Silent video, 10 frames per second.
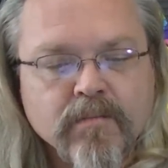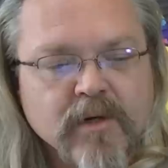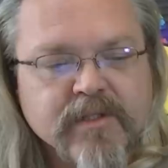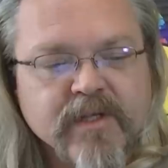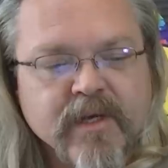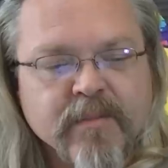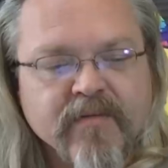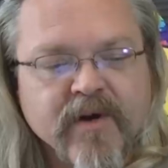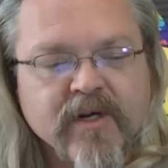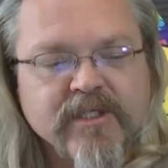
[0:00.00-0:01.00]
Most of them are
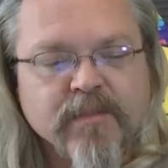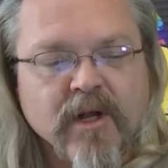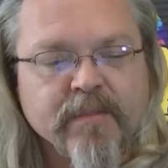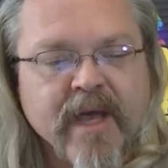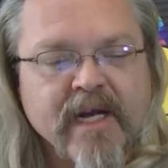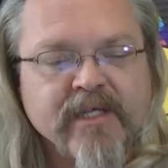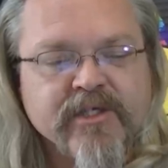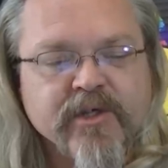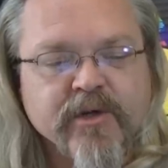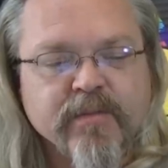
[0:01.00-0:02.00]
very small in
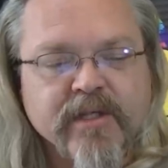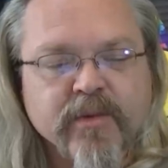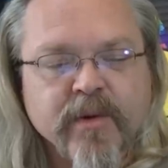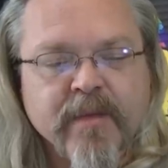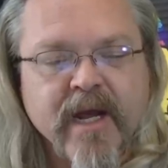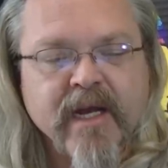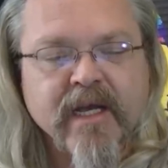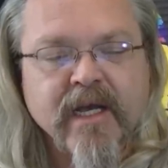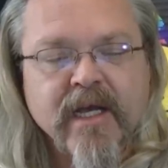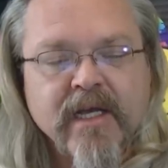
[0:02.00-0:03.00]
magnitude, but the remaining